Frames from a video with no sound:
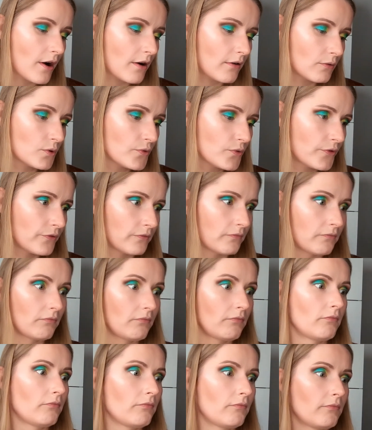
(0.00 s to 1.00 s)
Oof,
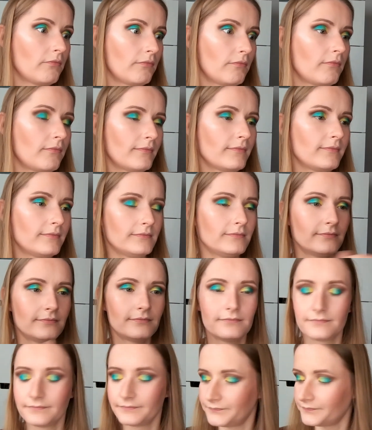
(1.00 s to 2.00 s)

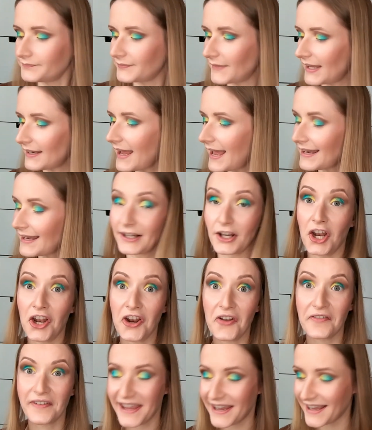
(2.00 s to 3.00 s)
that had a lot
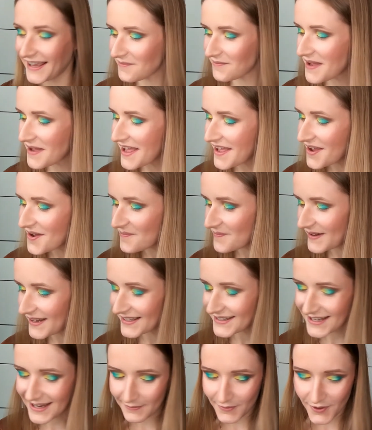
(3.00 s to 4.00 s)
of kick up,
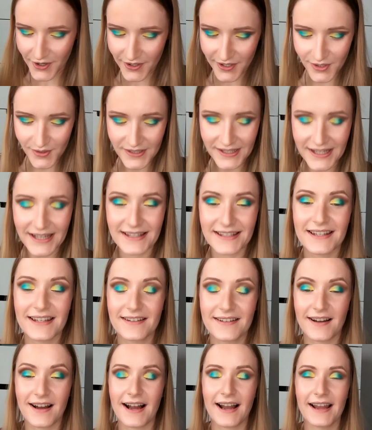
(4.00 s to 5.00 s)
but I'm gonna use it as
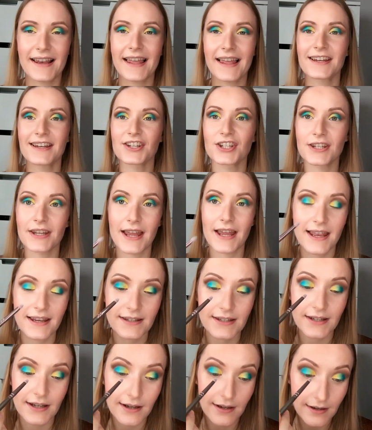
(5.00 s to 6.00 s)
in a highlighter
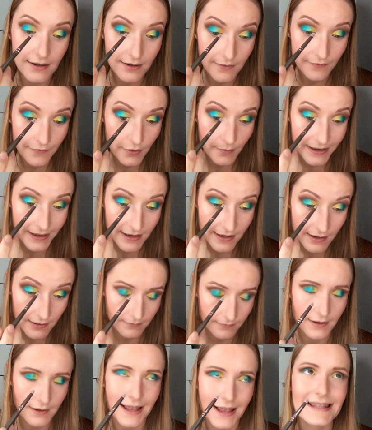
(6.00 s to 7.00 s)
shade for my inner,
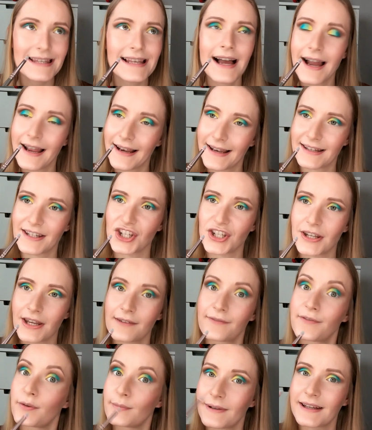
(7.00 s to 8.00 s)
as a highlighter
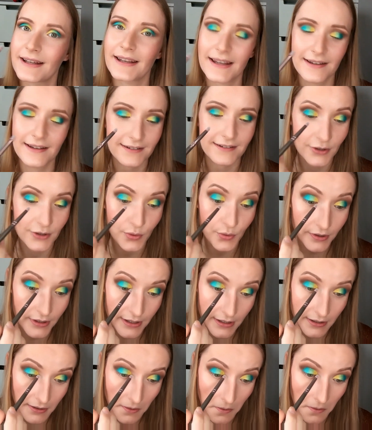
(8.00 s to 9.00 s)
shade for my inner corner.